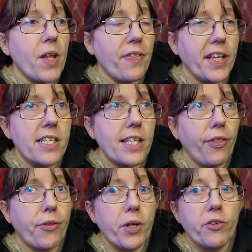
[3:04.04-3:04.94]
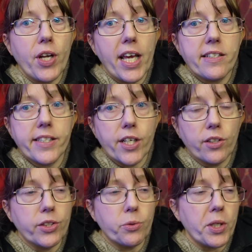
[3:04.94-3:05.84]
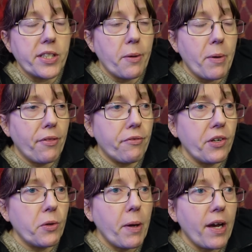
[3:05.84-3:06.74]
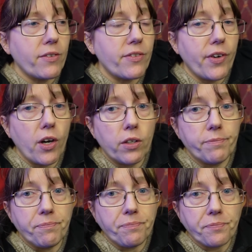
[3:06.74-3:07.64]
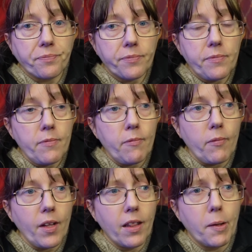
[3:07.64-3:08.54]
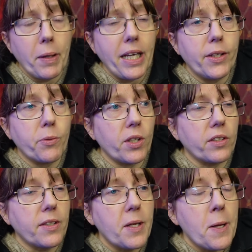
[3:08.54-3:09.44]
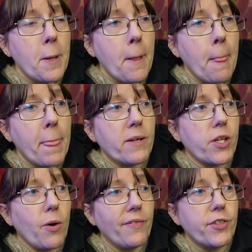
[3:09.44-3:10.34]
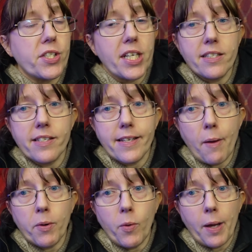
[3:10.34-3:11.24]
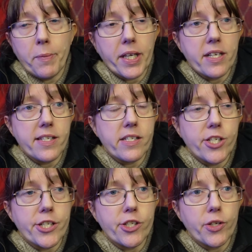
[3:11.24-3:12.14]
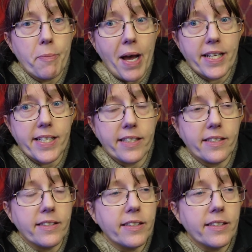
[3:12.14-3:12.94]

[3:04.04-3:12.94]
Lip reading: I think it's like $380, works at about £300 for the paid one. So I've just had to step away because it's just doing my head in.